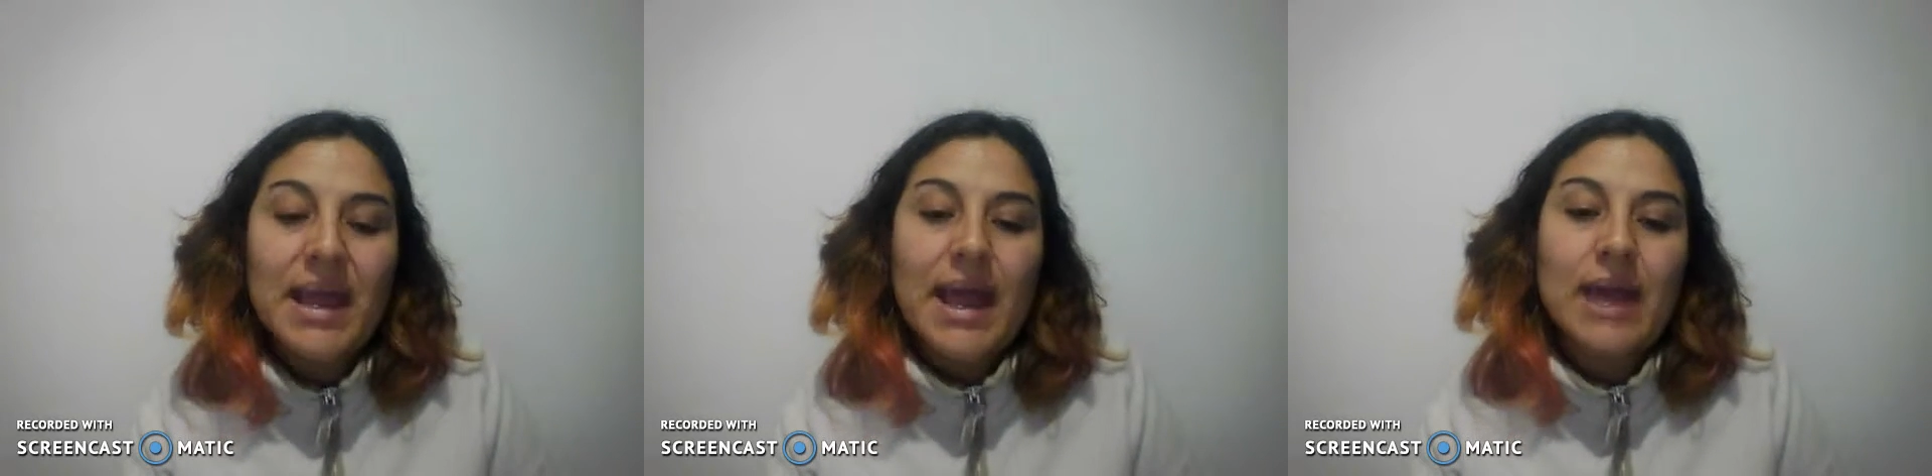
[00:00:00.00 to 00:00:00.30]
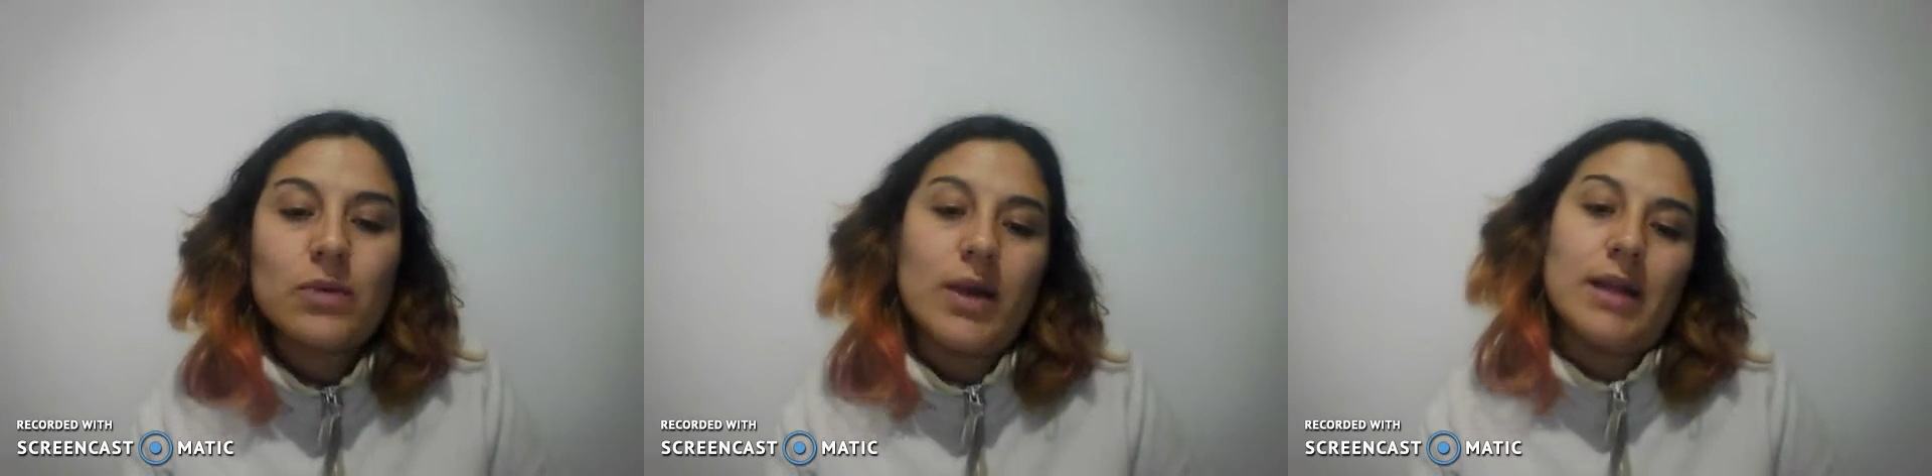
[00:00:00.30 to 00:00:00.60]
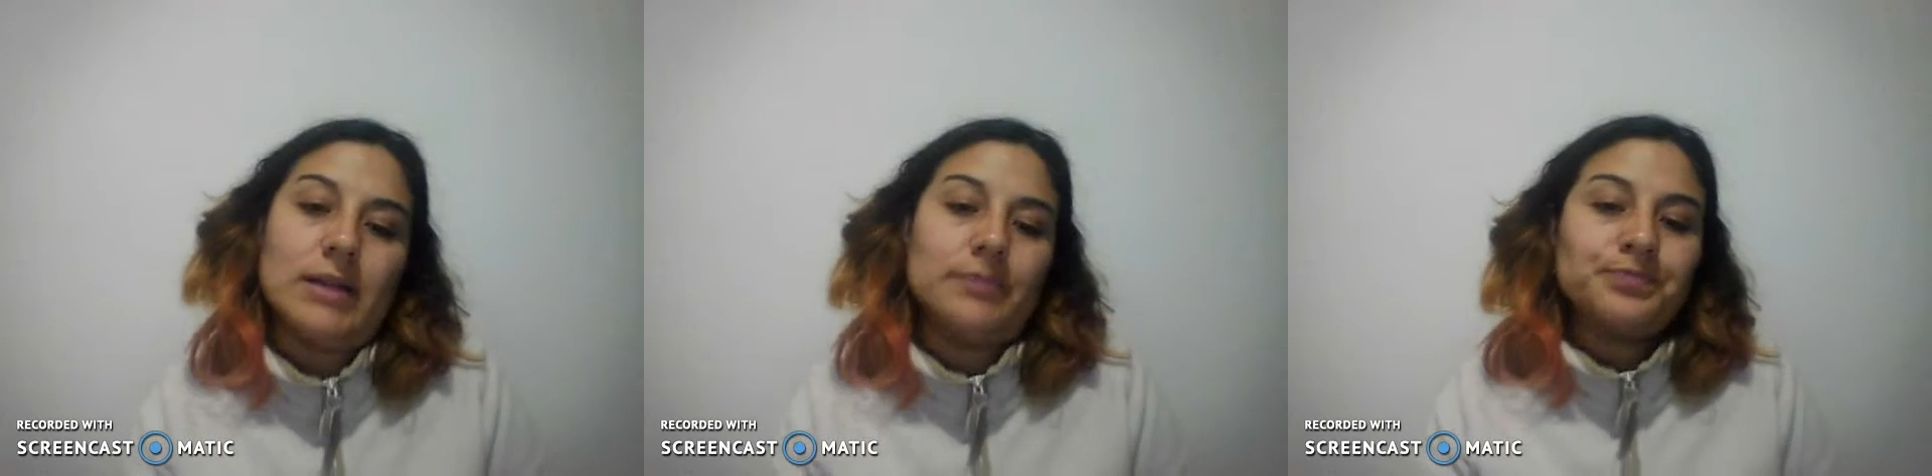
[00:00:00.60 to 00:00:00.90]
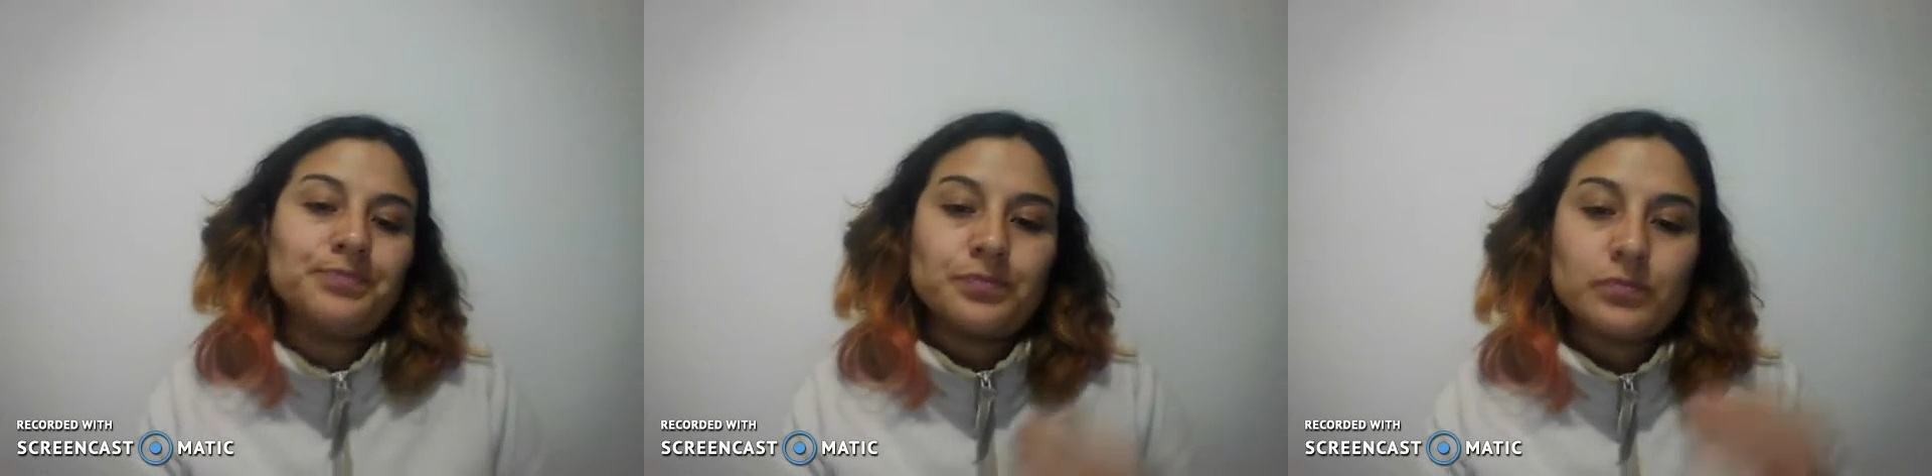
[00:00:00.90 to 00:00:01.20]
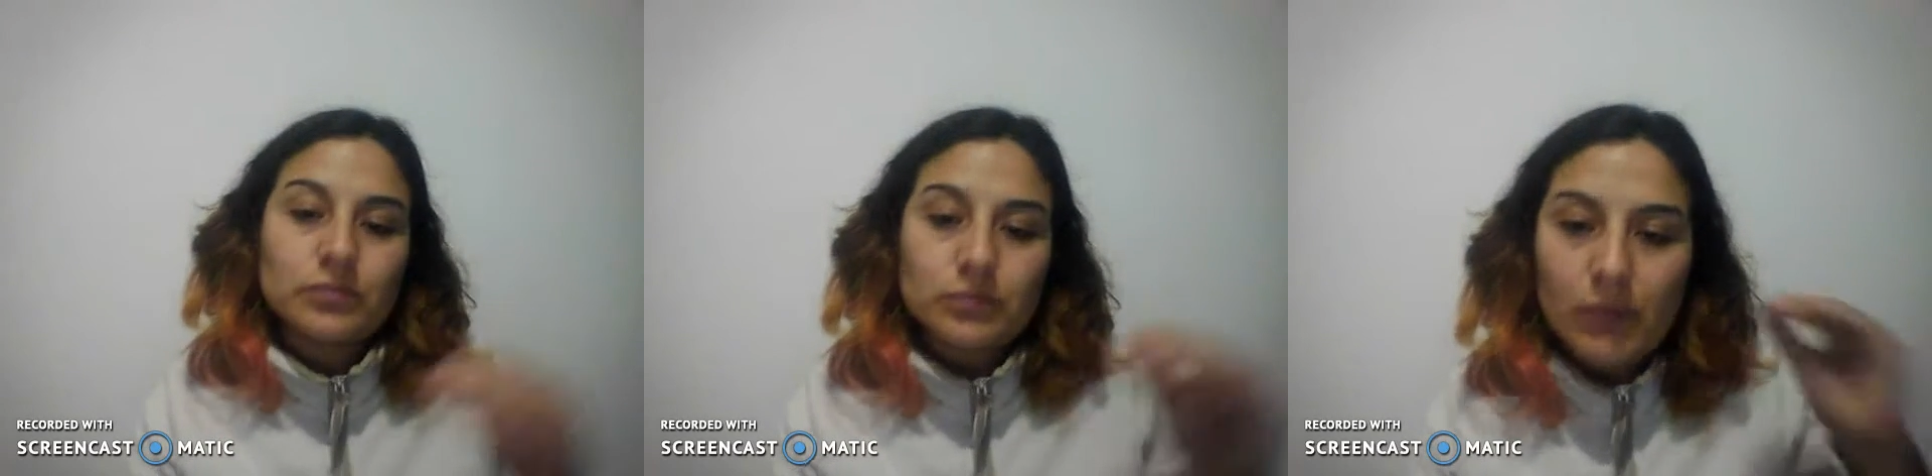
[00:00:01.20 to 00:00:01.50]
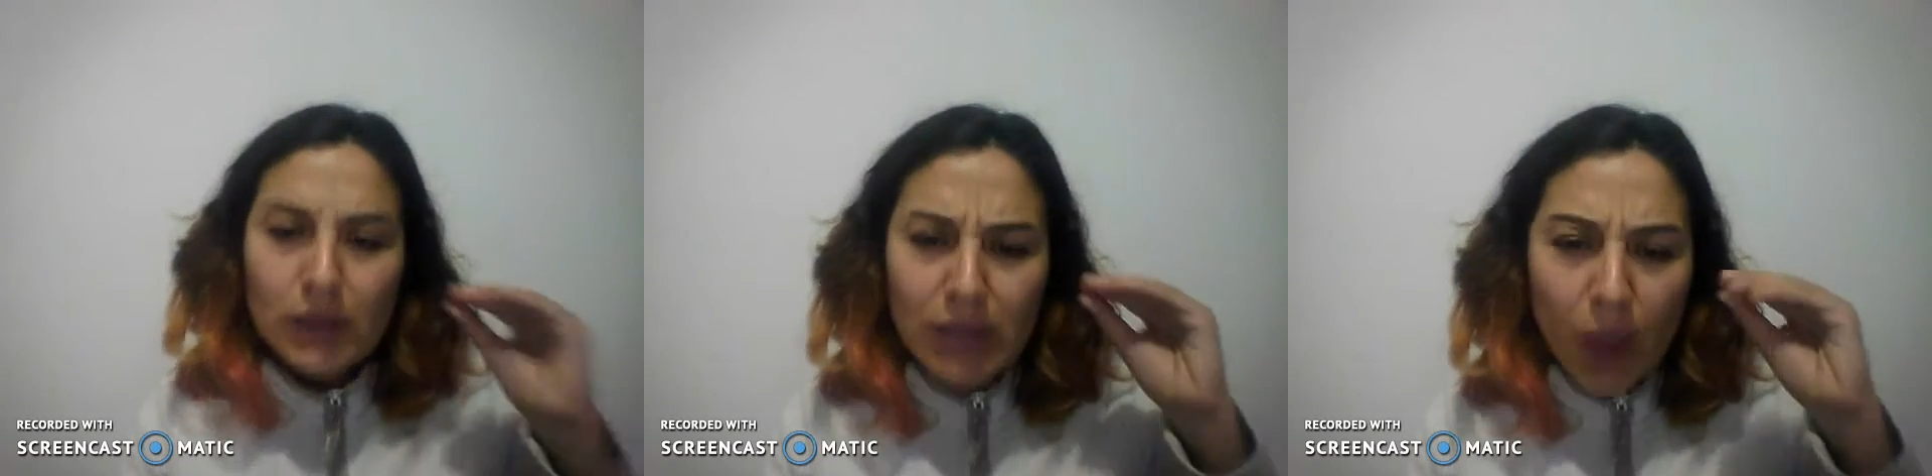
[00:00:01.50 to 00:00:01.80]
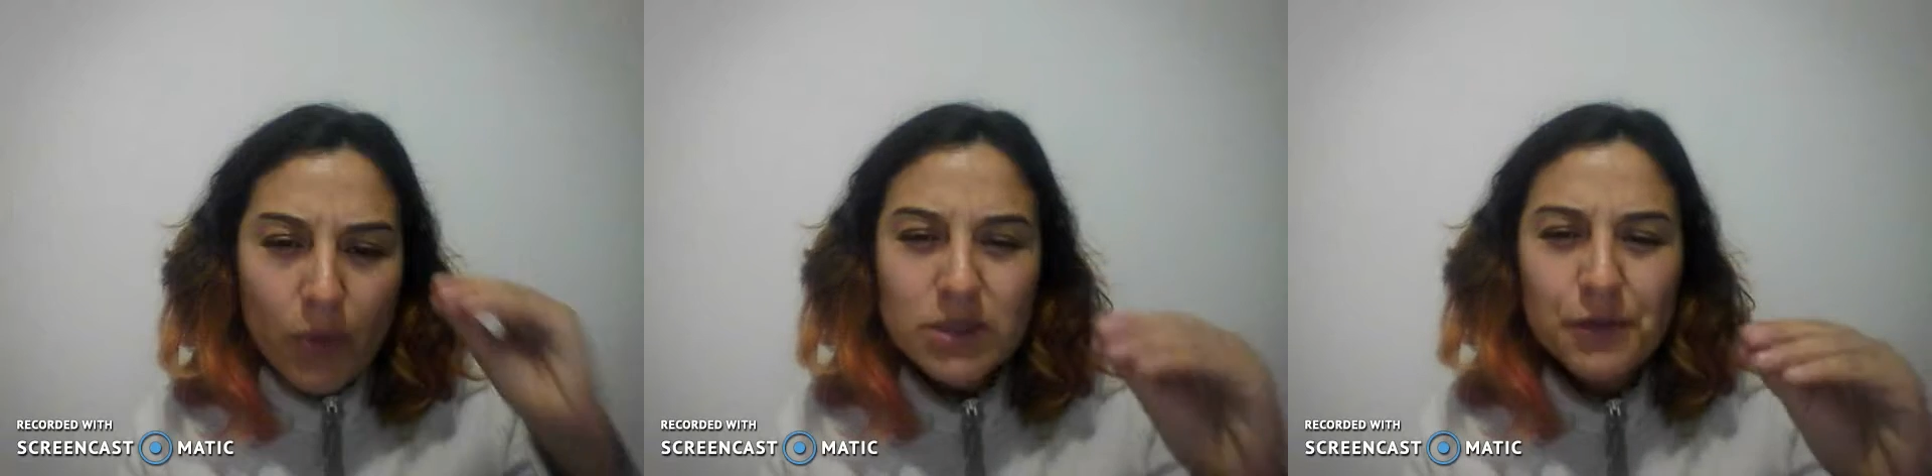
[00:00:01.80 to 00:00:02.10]
And well,
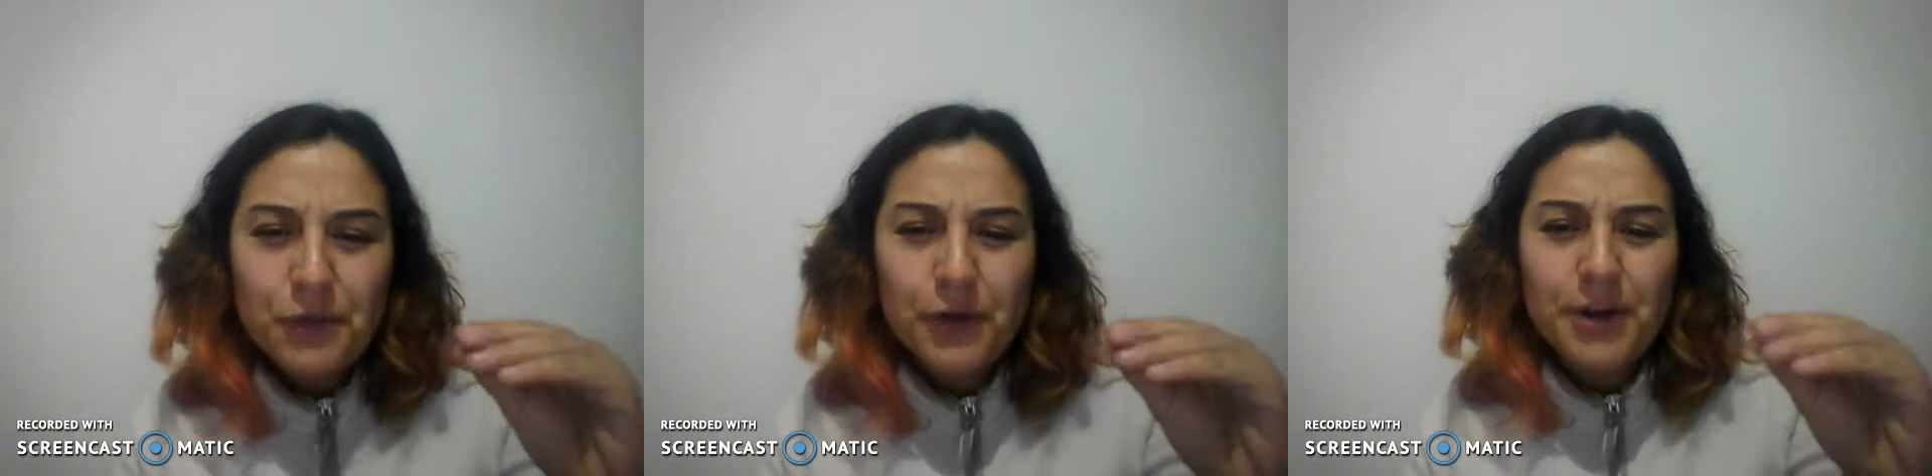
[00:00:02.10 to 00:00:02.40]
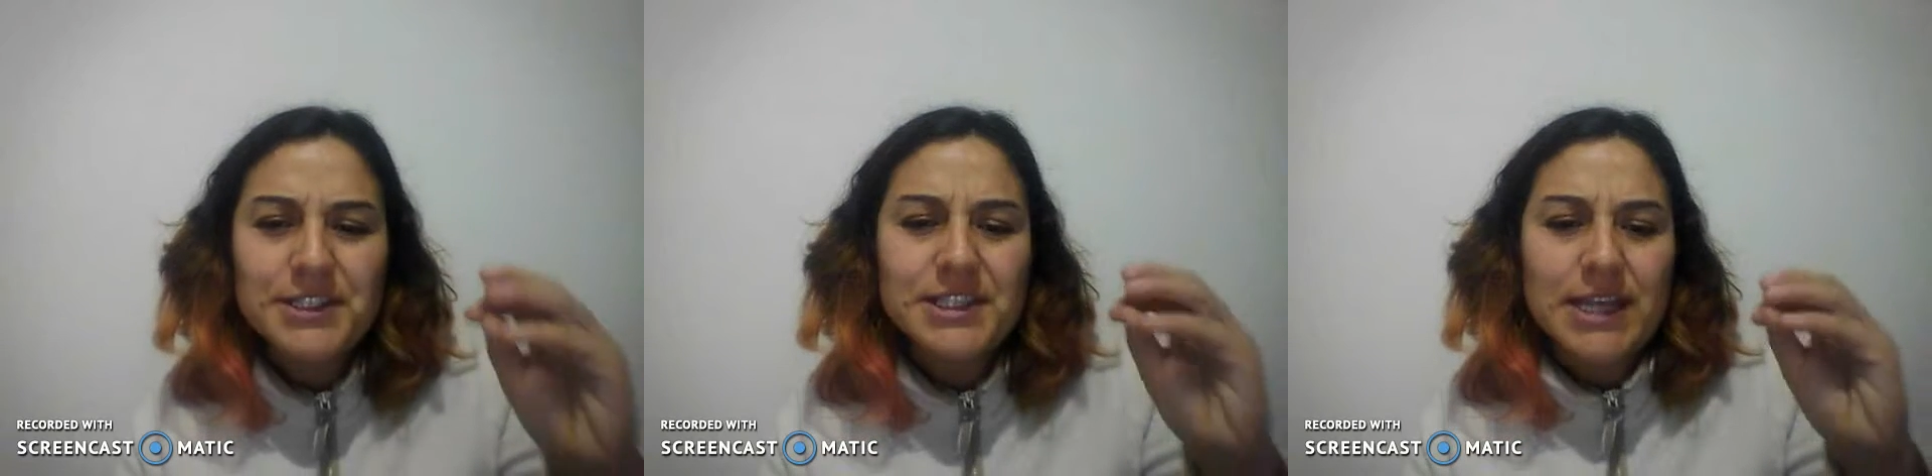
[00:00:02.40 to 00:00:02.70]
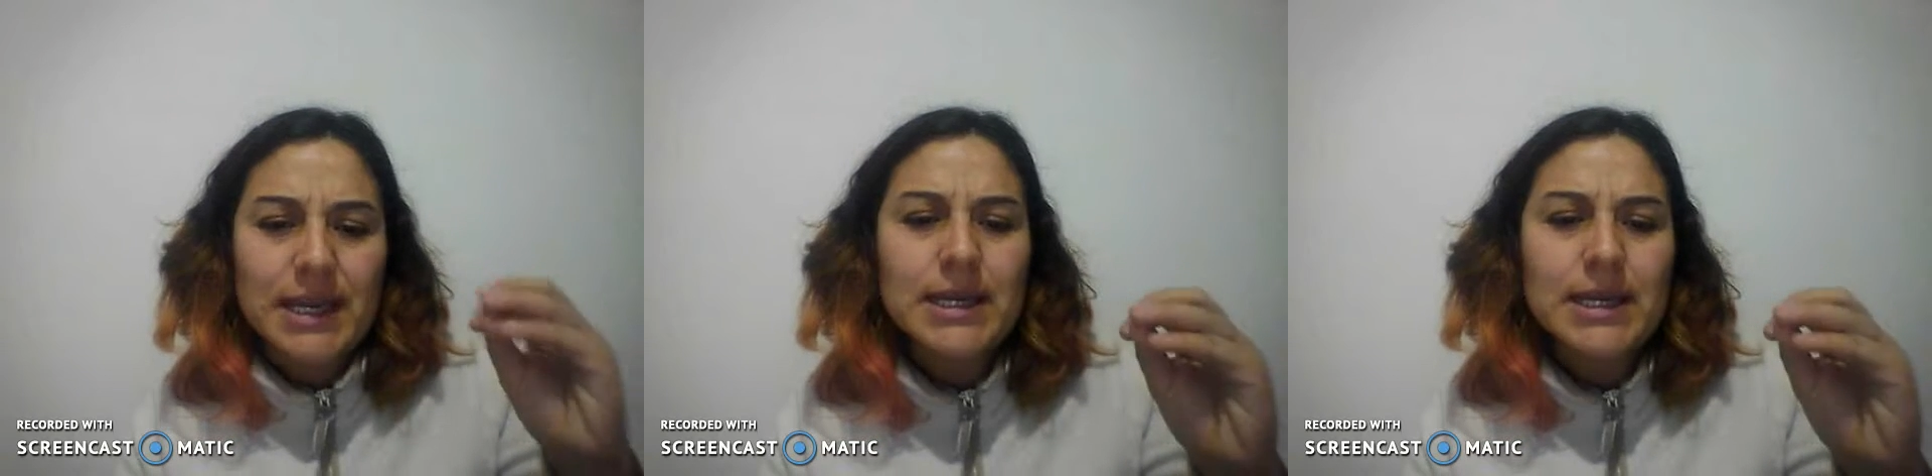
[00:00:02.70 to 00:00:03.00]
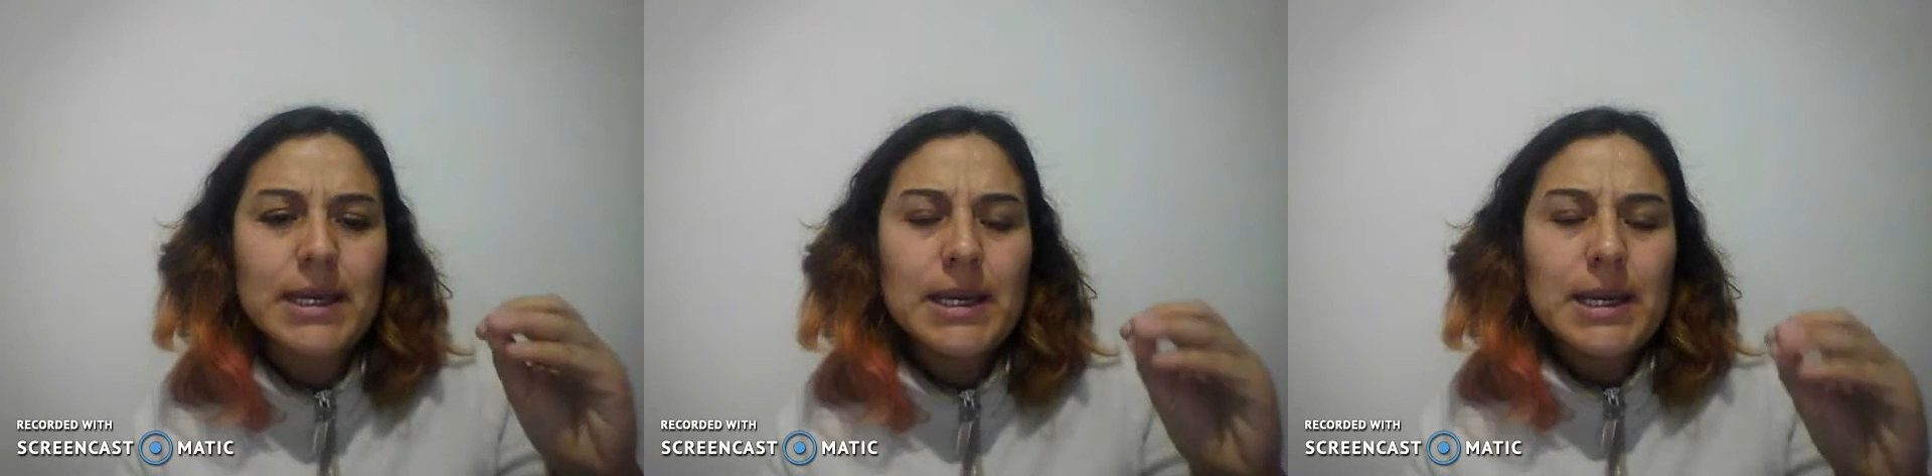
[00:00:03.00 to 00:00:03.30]
that was the first thing.